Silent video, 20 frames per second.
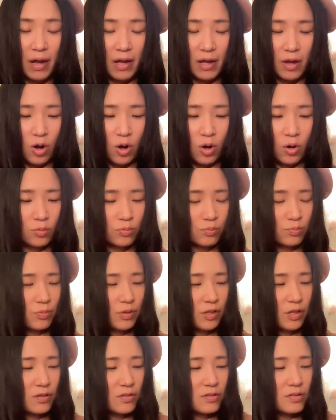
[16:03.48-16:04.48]
my own,
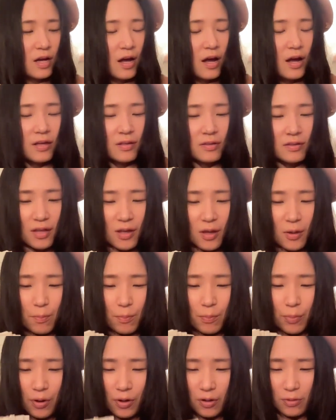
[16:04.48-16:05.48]
because I
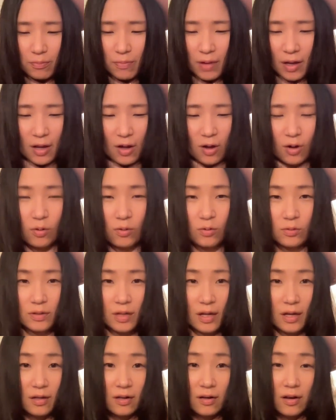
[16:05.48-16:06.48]
put my all
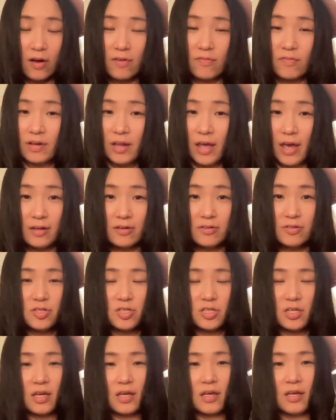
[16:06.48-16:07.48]
like love and
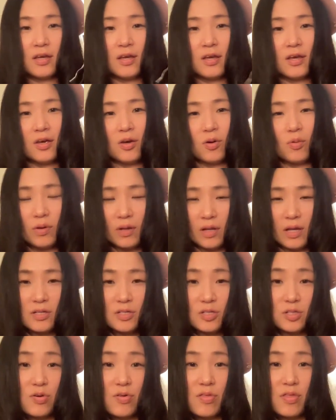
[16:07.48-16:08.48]
energy when I
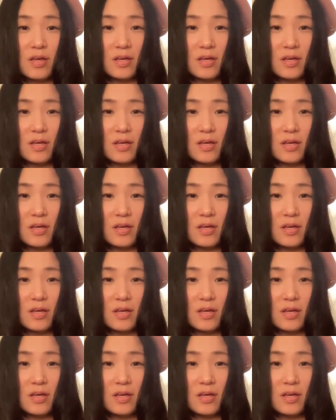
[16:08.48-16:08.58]
do